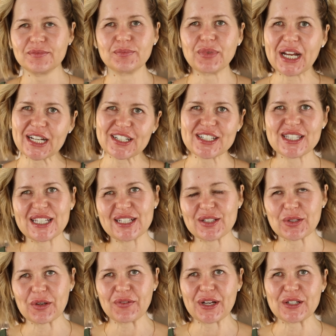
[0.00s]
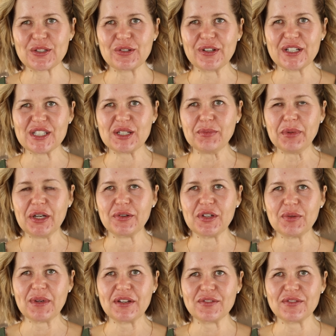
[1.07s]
practicing, so I've asked you guys to bear with me.